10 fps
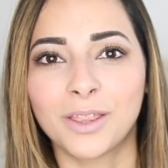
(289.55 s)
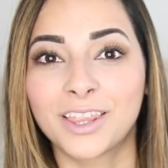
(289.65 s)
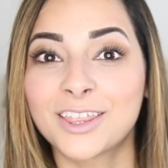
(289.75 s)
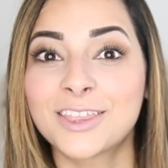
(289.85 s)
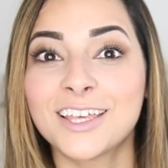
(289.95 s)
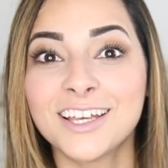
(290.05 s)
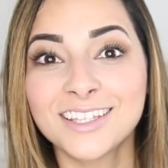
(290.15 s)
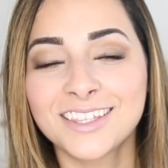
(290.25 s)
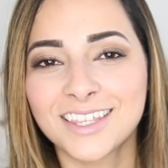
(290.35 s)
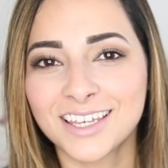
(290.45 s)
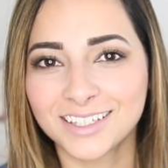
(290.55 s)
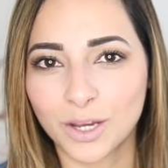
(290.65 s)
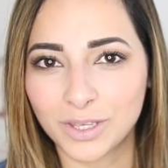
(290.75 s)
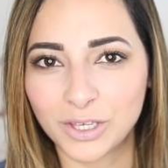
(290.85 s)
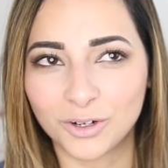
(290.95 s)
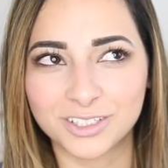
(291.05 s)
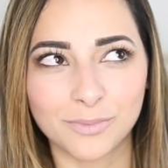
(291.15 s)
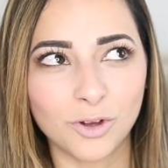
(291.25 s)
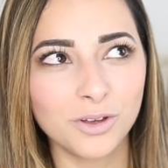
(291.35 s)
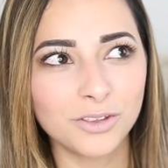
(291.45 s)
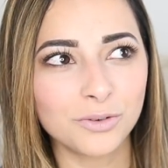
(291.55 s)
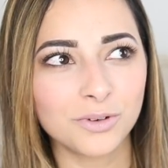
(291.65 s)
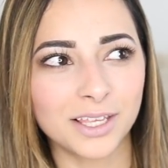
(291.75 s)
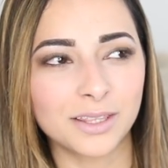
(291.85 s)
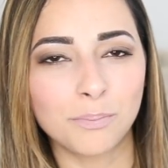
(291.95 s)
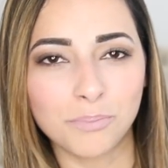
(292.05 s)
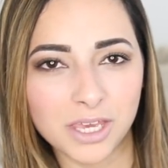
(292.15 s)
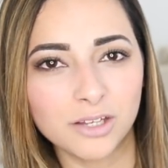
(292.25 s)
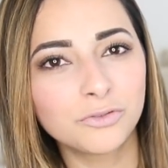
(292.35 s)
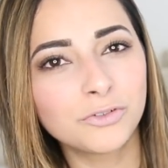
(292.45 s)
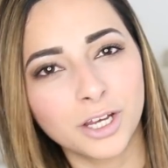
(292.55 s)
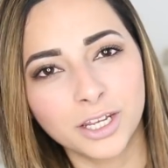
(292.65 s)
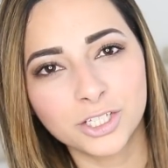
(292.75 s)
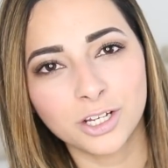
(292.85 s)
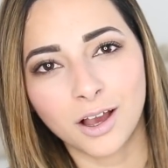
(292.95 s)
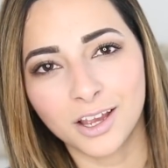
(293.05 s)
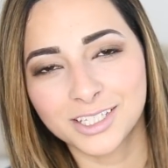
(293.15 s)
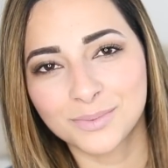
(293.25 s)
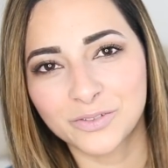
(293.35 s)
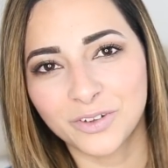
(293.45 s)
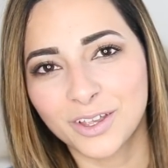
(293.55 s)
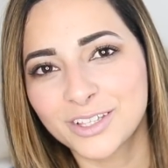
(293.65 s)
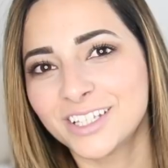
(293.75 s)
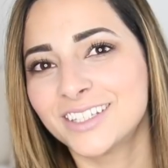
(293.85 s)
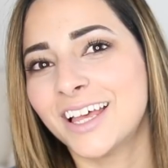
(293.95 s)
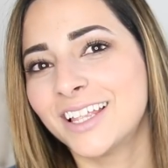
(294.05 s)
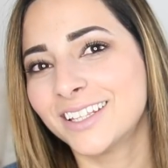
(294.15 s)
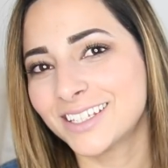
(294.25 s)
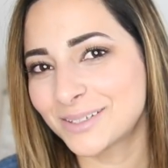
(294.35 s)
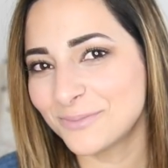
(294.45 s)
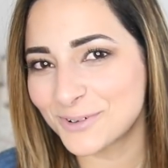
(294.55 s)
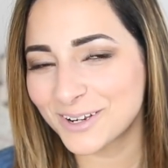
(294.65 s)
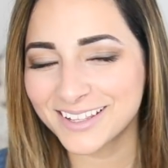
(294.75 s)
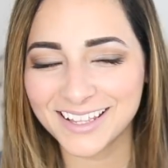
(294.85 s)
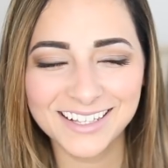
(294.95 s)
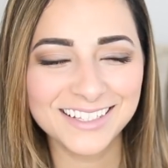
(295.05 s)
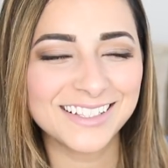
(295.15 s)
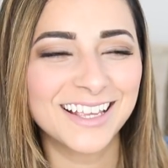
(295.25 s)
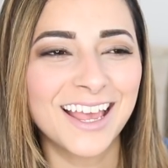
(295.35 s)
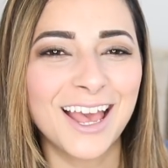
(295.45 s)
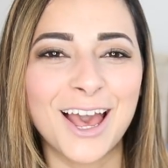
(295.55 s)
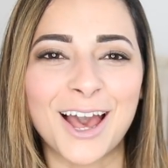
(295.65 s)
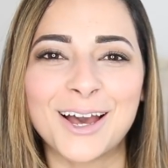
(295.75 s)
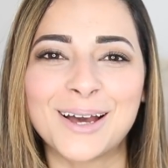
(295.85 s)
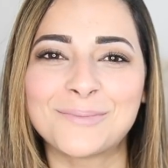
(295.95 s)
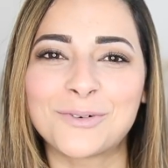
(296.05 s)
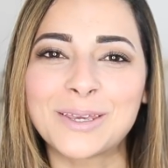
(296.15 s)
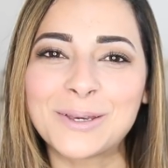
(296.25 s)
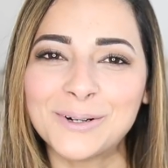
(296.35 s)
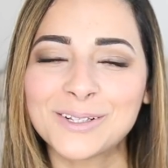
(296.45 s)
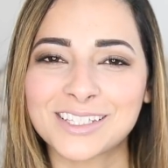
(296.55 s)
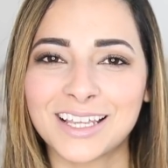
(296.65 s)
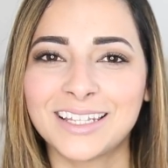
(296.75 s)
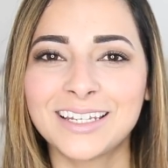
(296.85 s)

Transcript: The third thing that we got, I'm going through like the big furniture items first and then the smaller things. We got a